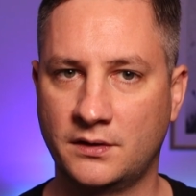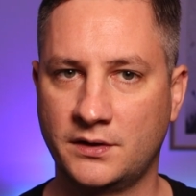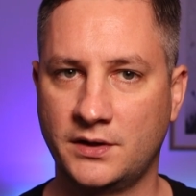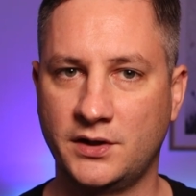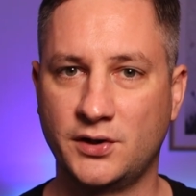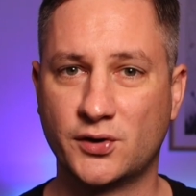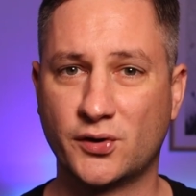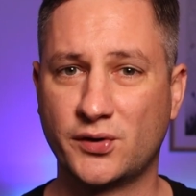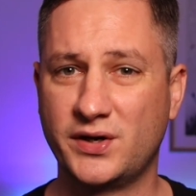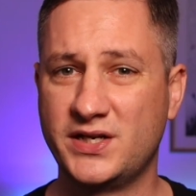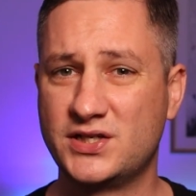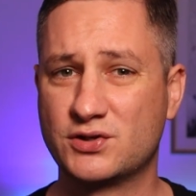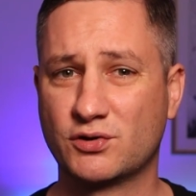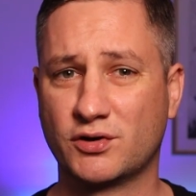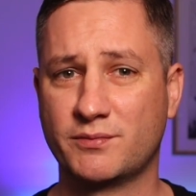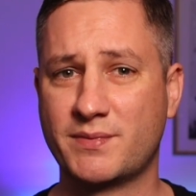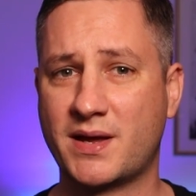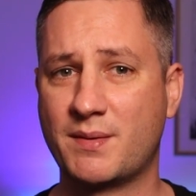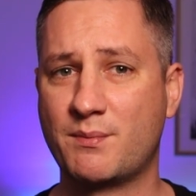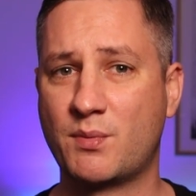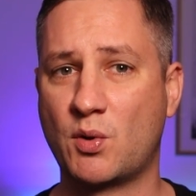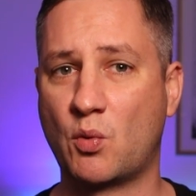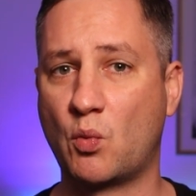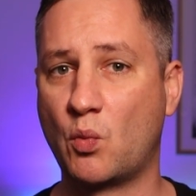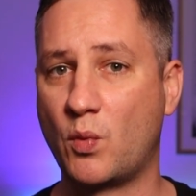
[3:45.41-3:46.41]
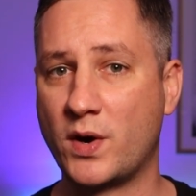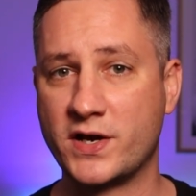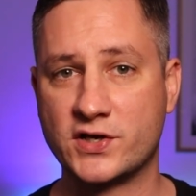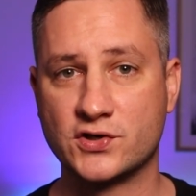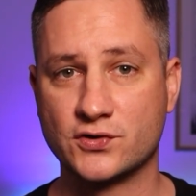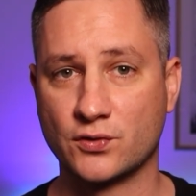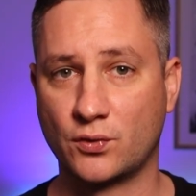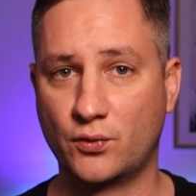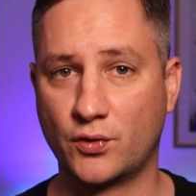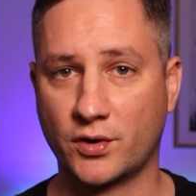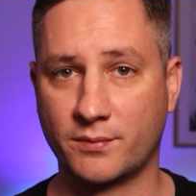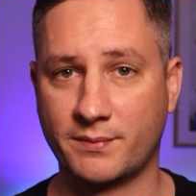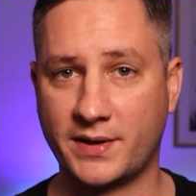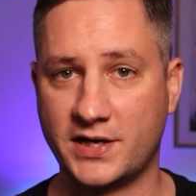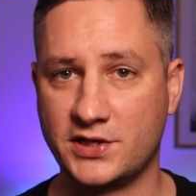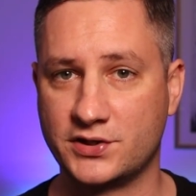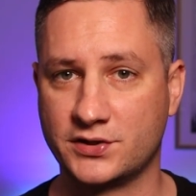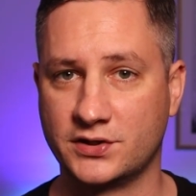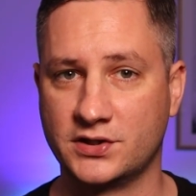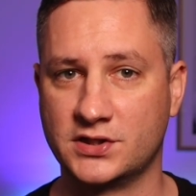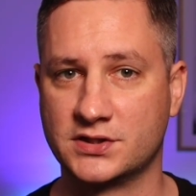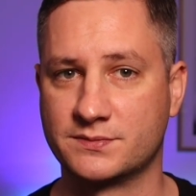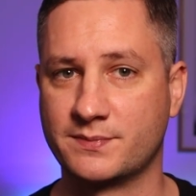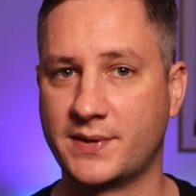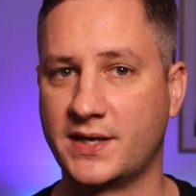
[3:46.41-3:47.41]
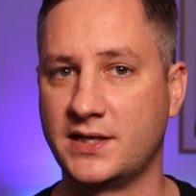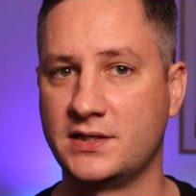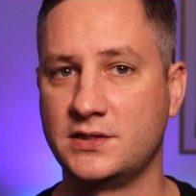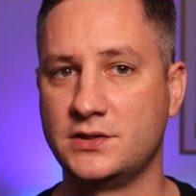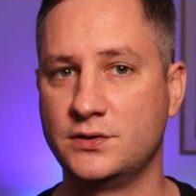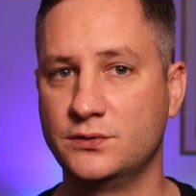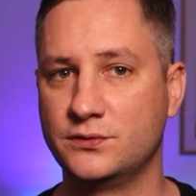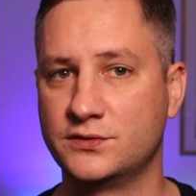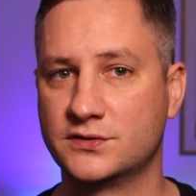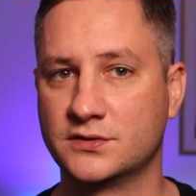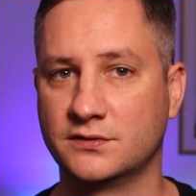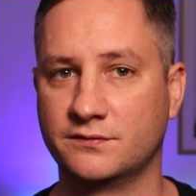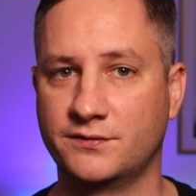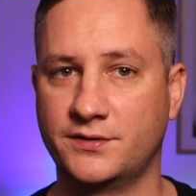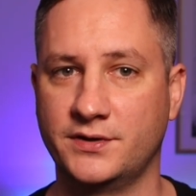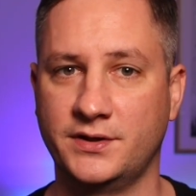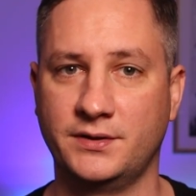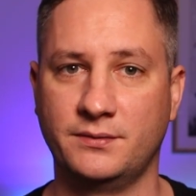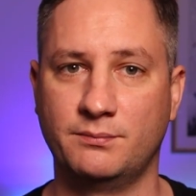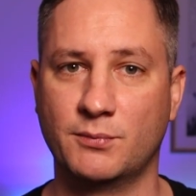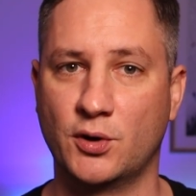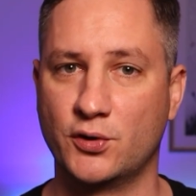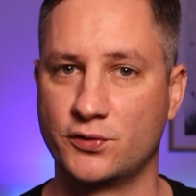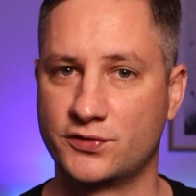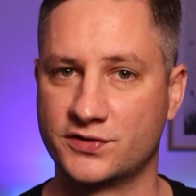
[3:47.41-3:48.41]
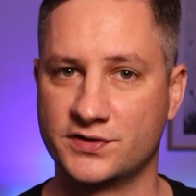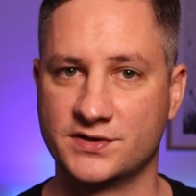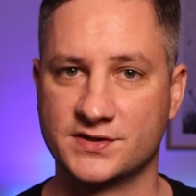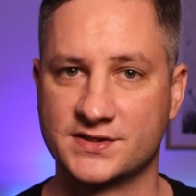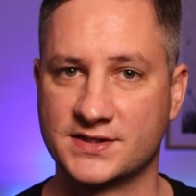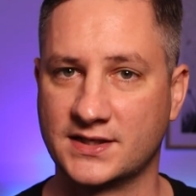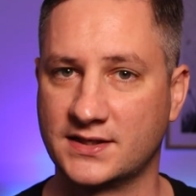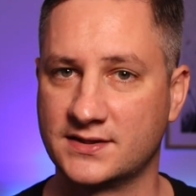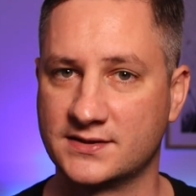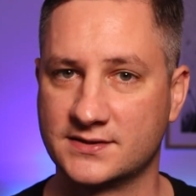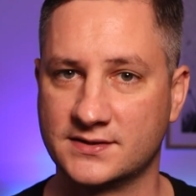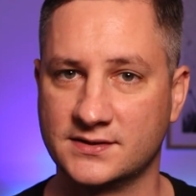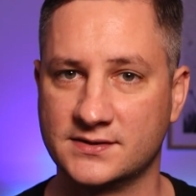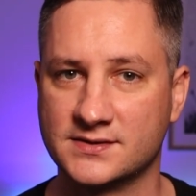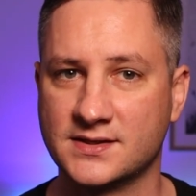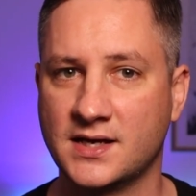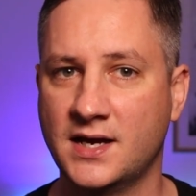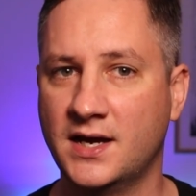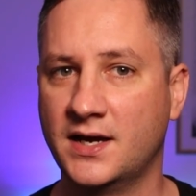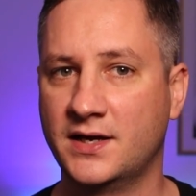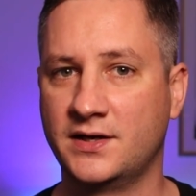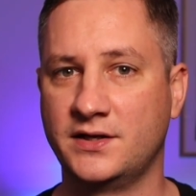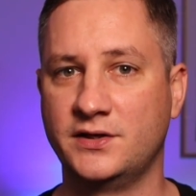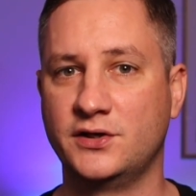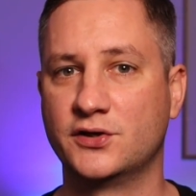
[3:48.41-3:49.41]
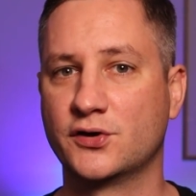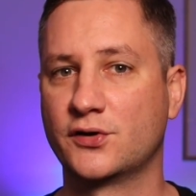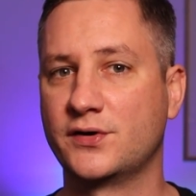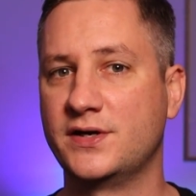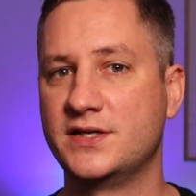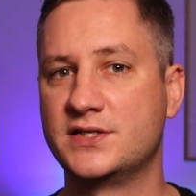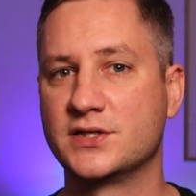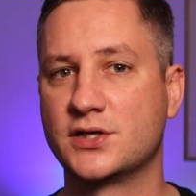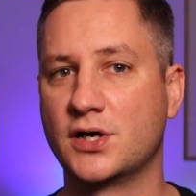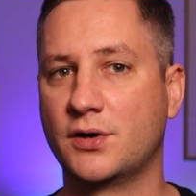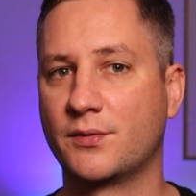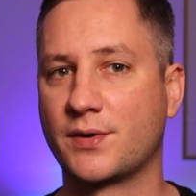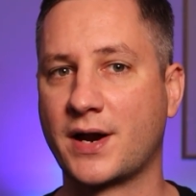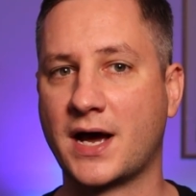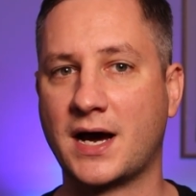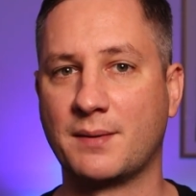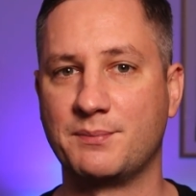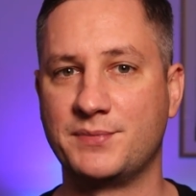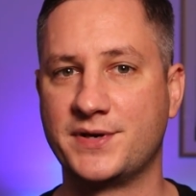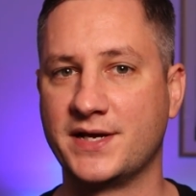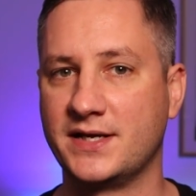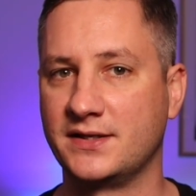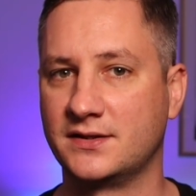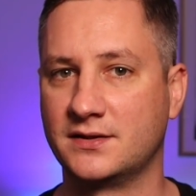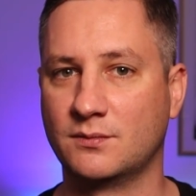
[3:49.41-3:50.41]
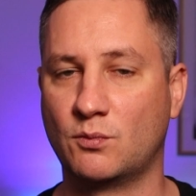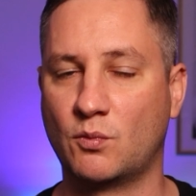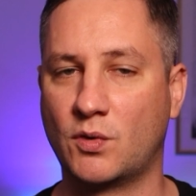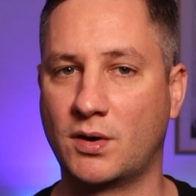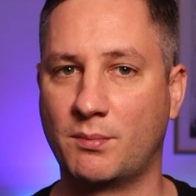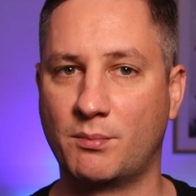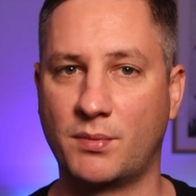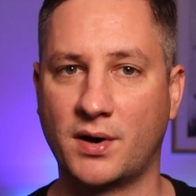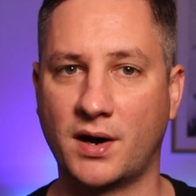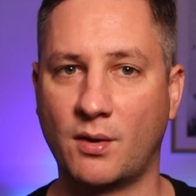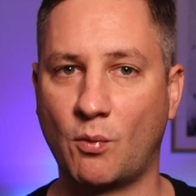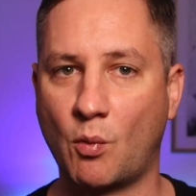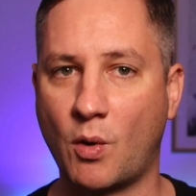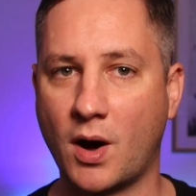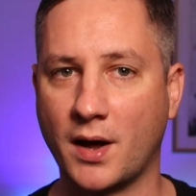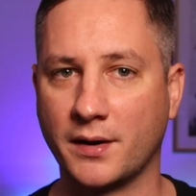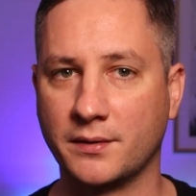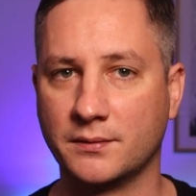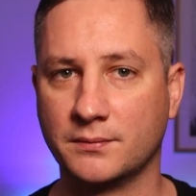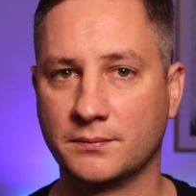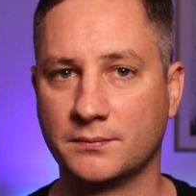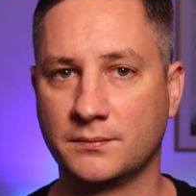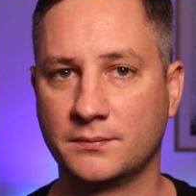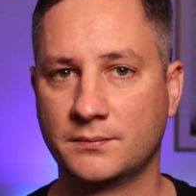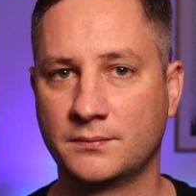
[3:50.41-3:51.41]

You don't need to remember which automations made use of the motion sensors, you don't need to go and update them one by one.